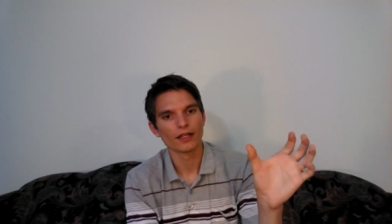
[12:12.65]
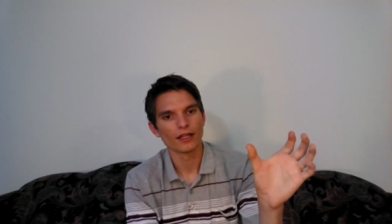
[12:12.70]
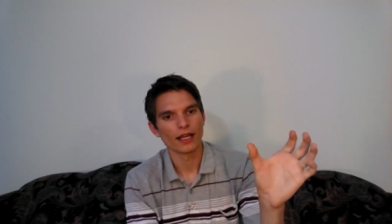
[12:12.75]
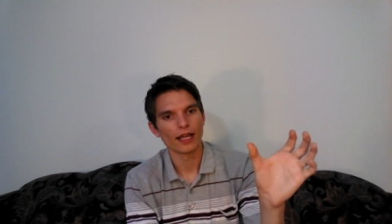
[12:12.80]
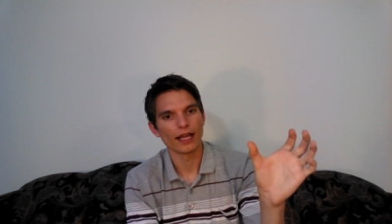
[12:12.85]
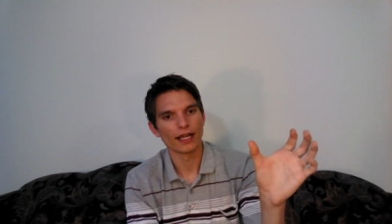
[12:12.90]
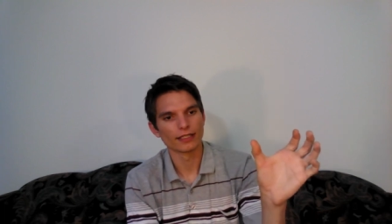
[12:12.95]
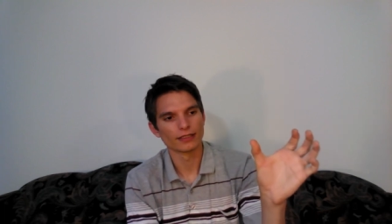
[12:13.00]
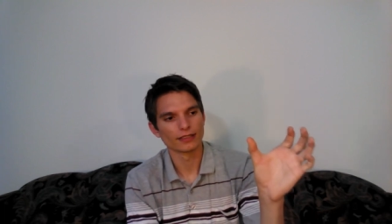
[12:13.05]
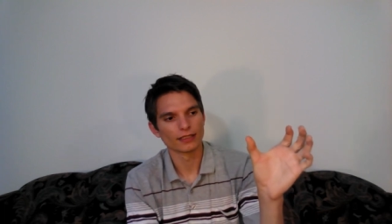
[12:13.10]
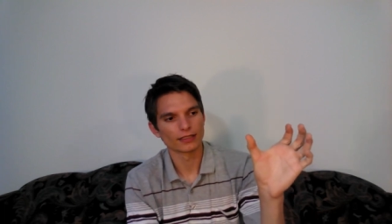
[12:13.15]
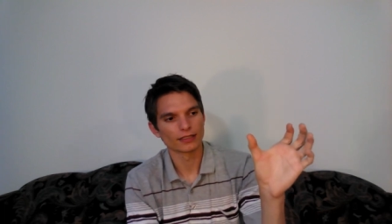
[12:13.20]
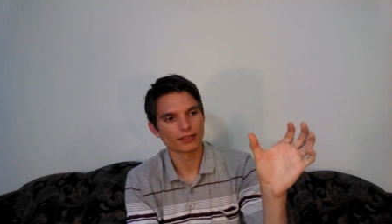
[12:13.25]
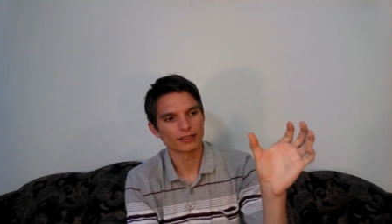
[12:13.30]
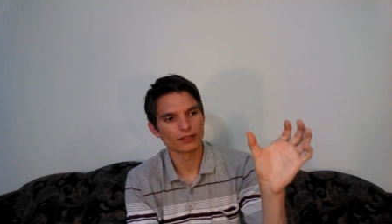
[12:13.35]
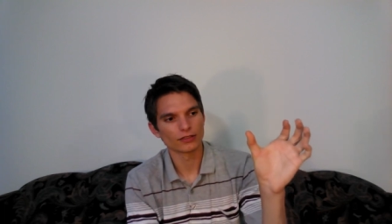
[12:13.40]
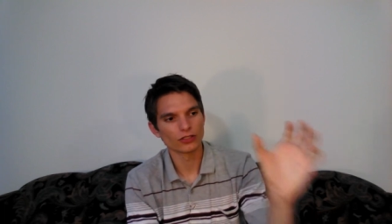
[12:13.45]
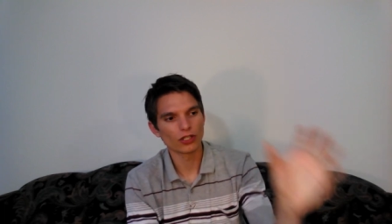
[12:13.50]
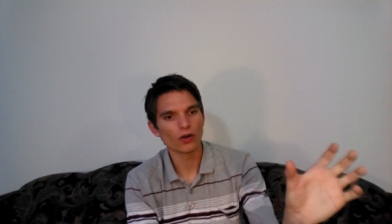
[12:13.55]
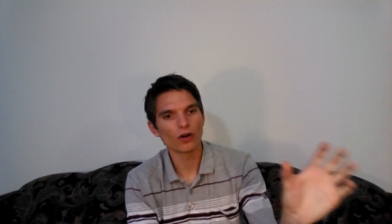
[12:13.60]
as this
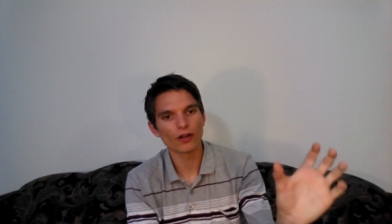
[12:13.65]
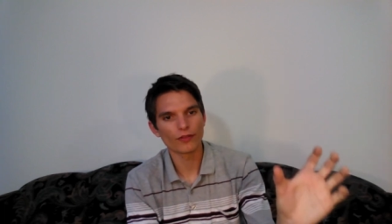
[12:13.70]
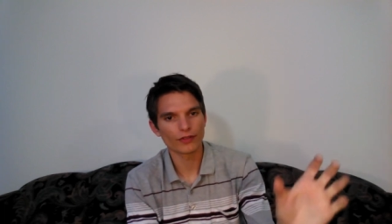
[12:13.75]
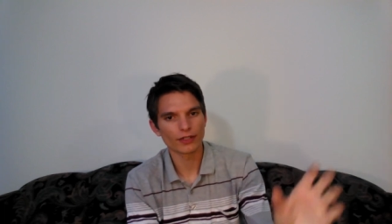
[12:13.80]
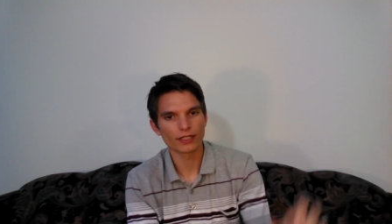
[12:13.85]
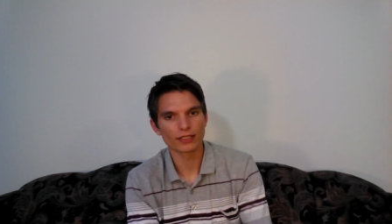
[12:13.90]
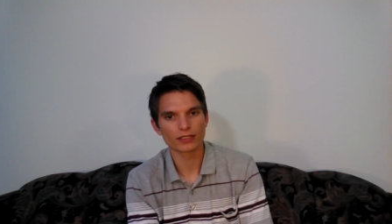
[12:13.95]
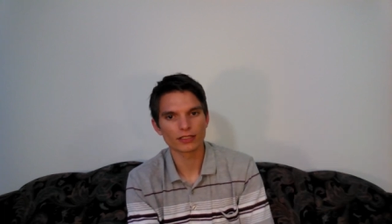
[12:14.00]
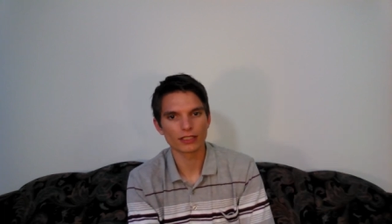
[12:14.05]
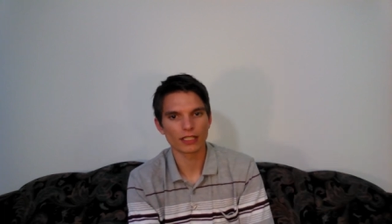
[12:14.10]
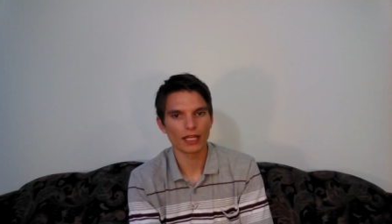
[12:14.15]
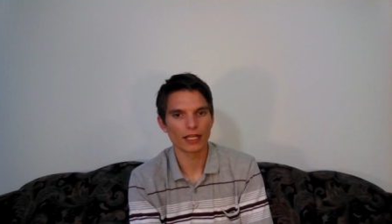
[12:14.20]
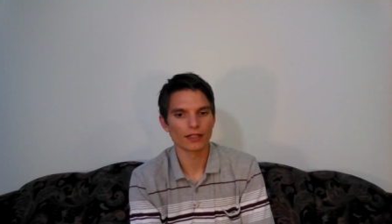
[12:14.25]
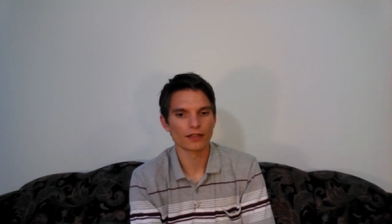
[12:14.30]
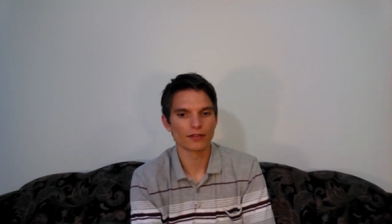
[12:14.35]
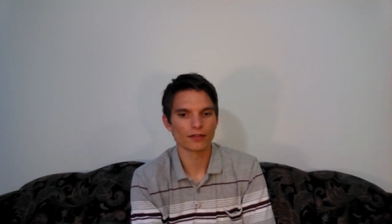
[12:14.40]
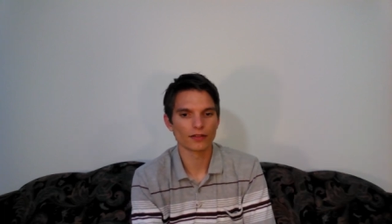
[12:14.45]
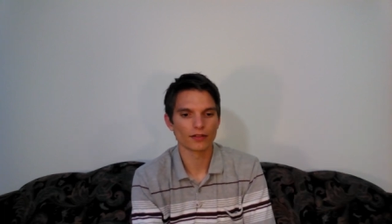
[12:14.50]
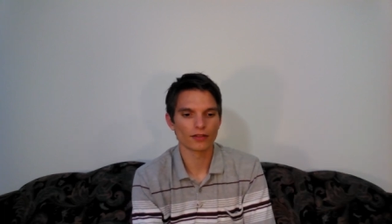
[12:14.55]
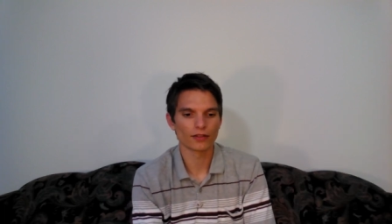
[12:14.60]
no evidence,
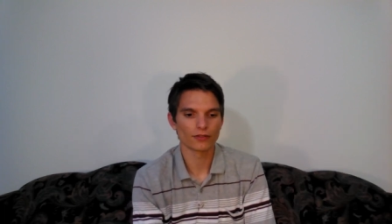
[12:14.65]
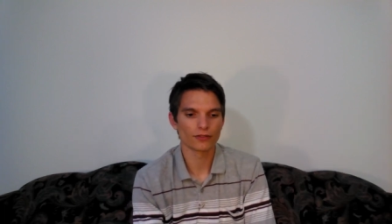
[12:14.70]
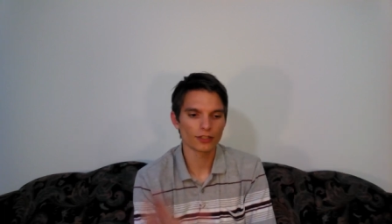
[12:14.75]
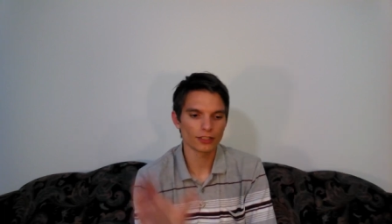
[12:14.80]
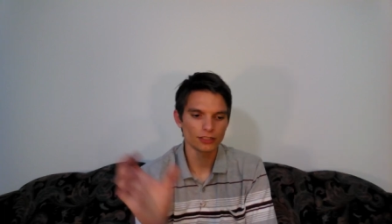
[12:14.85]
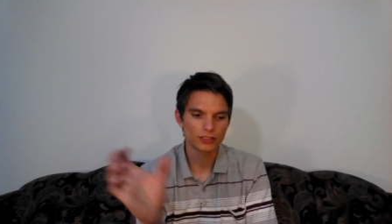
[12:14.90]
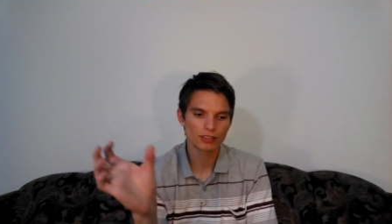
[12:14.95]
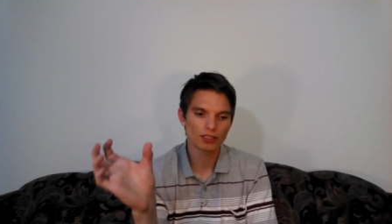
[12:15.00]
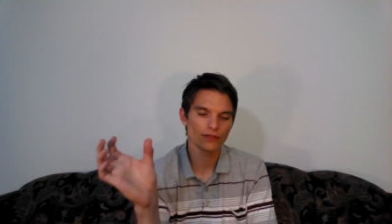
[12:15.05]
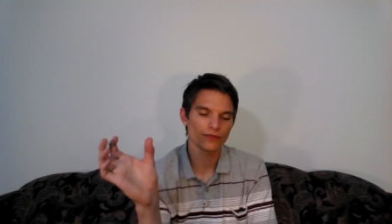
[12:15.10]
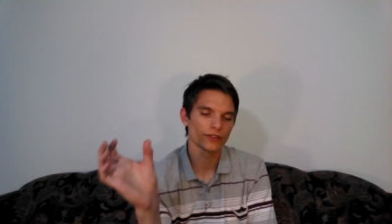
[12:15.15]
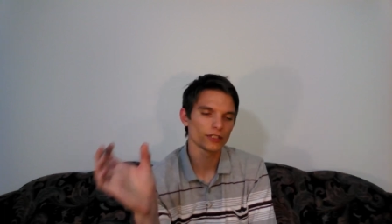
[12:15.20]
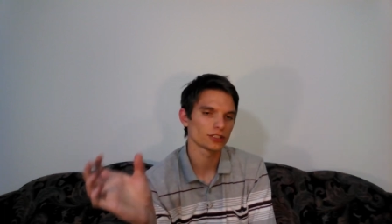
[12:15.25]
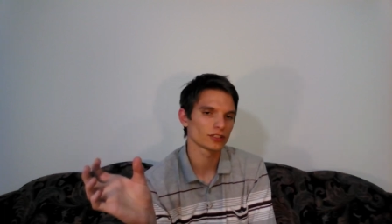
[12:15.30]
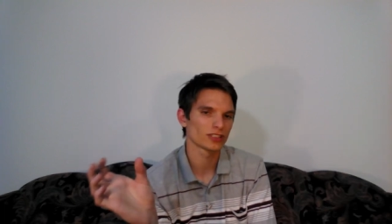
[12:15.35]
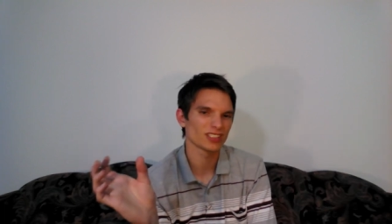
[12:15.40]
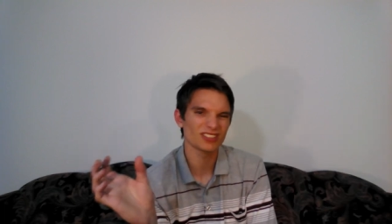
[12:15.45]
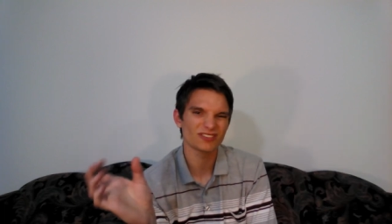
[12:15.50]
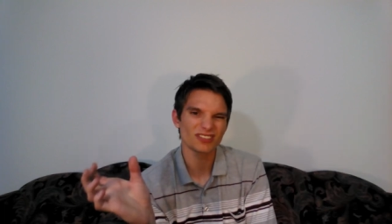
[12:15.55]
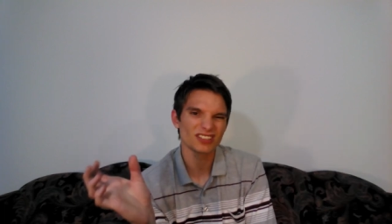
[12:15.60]
and the Christian definition
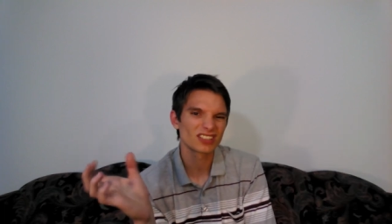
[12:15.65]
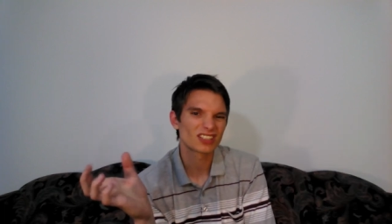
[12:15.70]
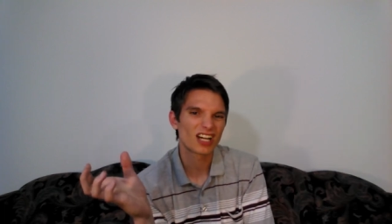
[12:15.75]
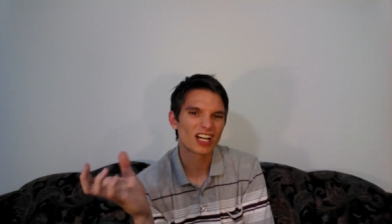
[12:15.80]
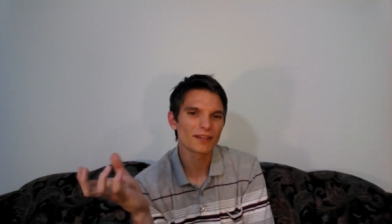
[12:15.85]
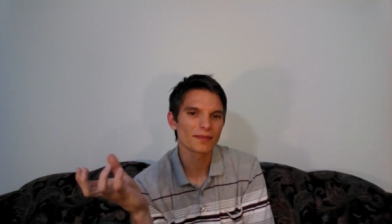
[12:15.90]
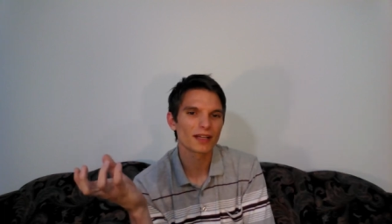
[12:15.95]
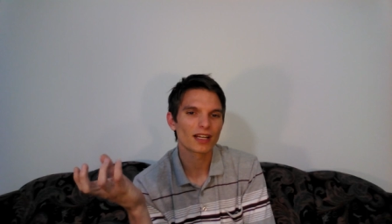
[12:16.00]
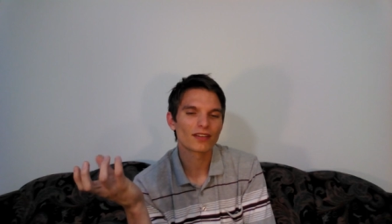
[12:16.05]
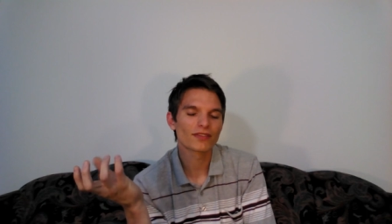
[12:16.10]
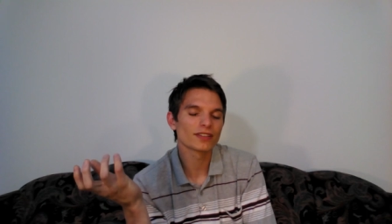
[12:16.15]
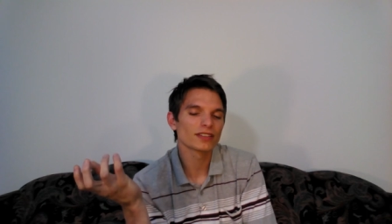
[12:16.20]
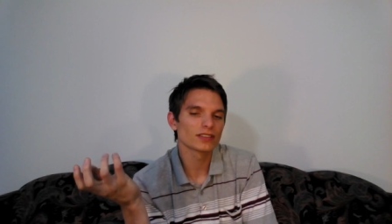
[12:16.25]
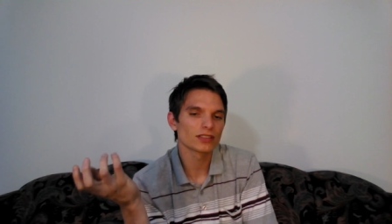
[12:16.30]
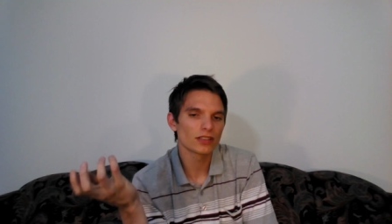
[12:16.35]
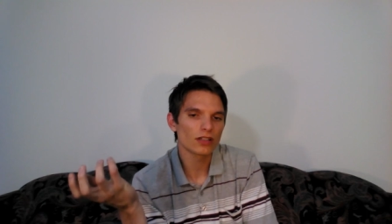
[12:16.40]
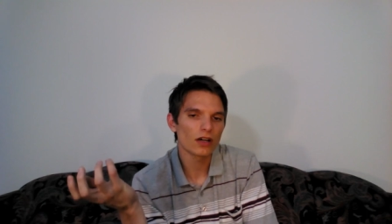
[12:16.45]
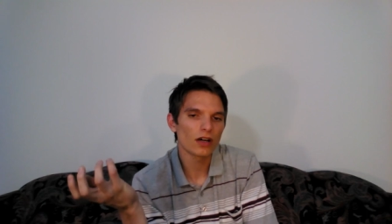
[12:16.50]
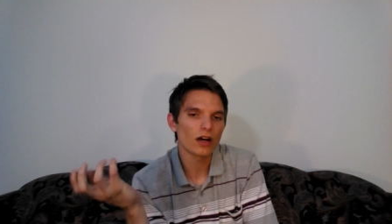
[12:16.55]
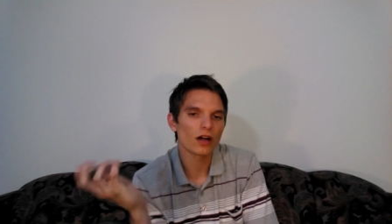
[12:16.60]
doesn't really talk about evidence
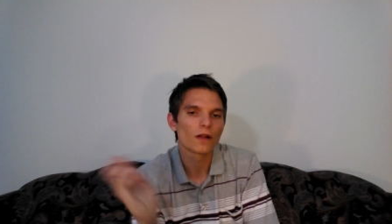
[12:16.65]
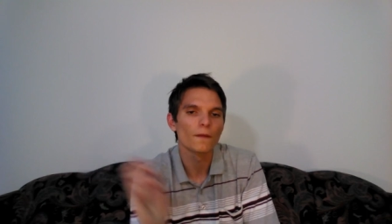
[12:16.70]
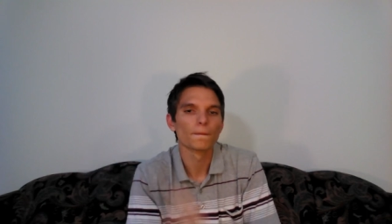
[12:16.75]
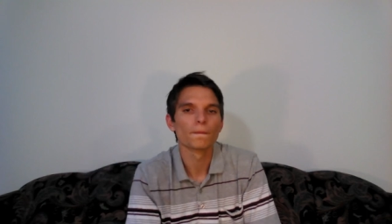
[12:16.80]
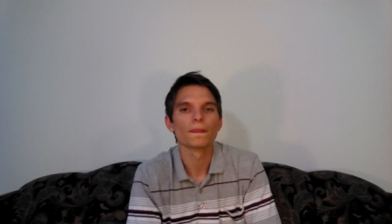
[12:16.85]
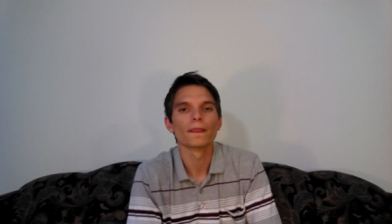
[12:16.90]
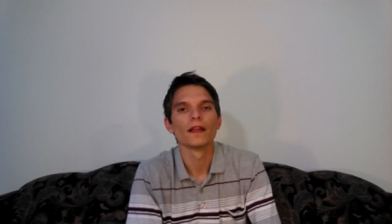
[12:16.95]
at all.